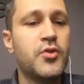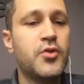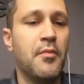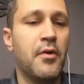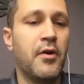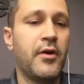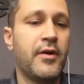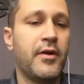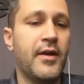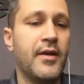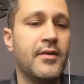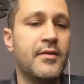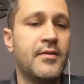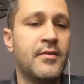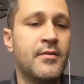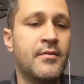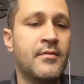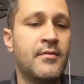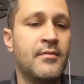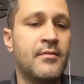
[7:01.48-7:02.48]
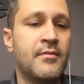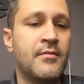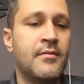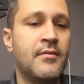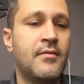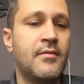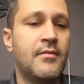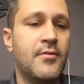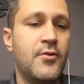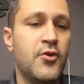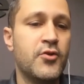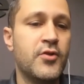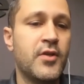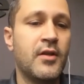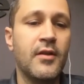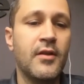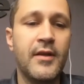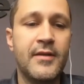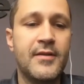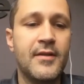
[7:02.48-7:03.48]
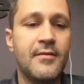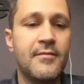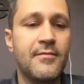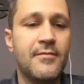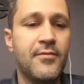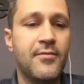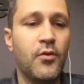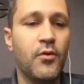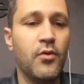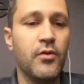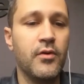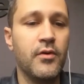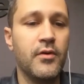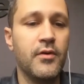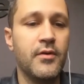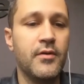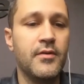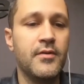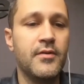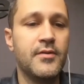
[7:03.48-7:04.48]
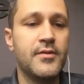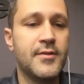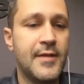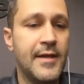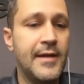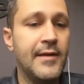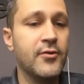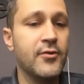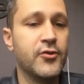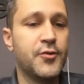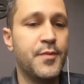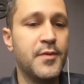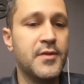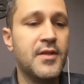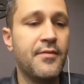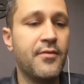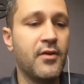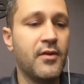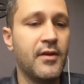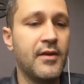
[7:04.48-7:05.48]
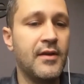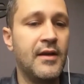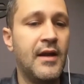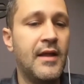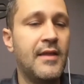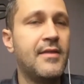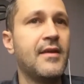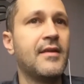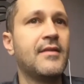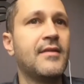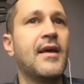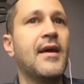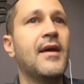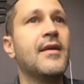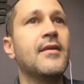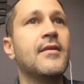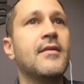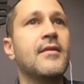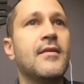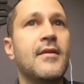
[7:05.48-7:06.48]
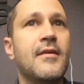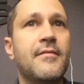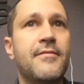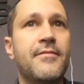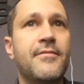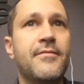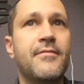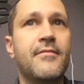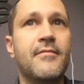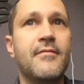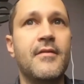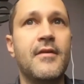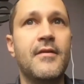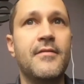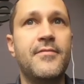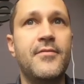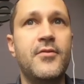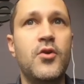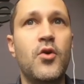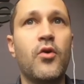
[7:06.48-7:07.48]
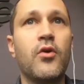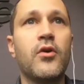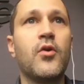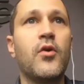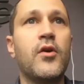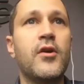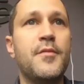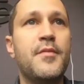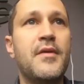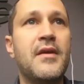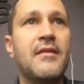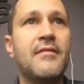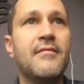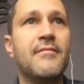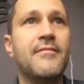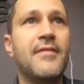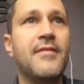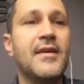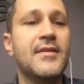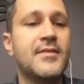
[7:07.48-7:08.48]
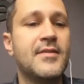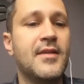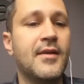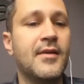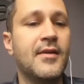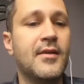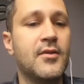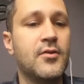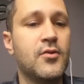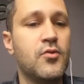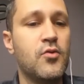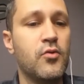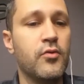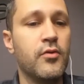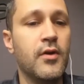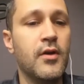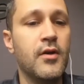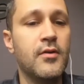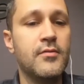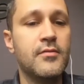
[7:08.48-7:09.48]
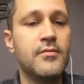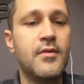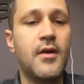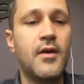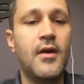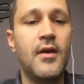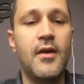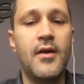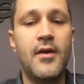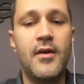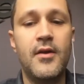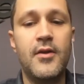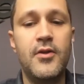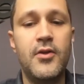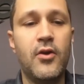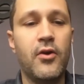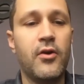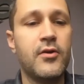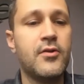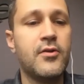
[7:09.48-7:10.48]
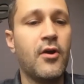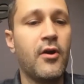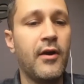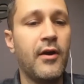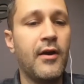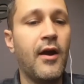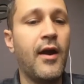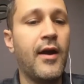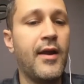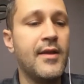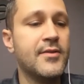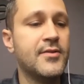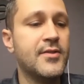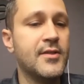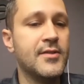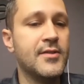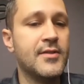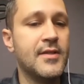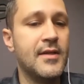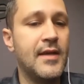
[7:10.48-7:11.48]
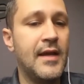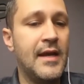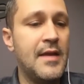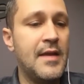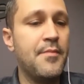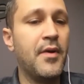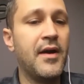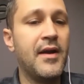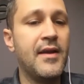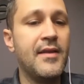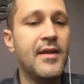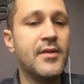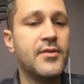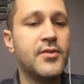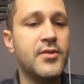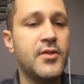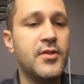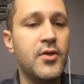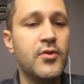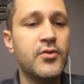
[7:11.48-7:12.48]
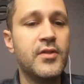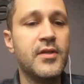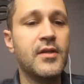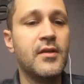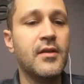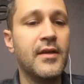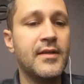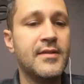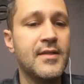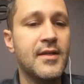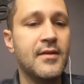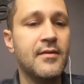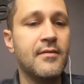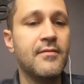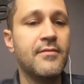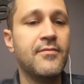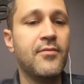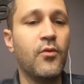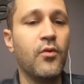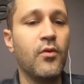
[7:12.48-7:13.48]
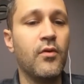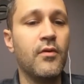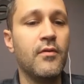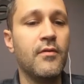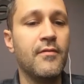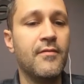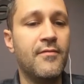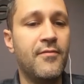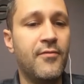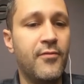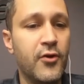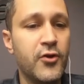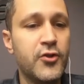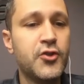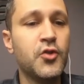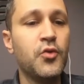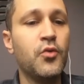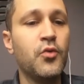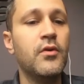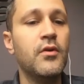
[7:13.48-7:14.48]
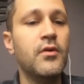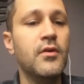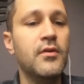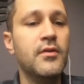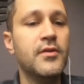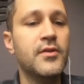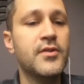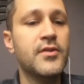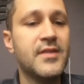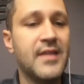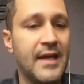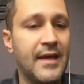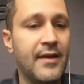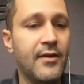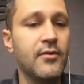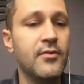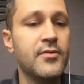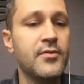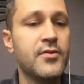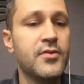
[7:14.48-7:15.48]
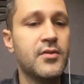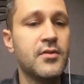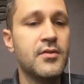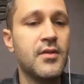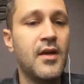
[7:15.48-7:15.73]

market using LinkedIn for sales specifically. And I think that if you're going to be investing in Inguro, your target audience is anybody that's using LinkedIn for virtual sales.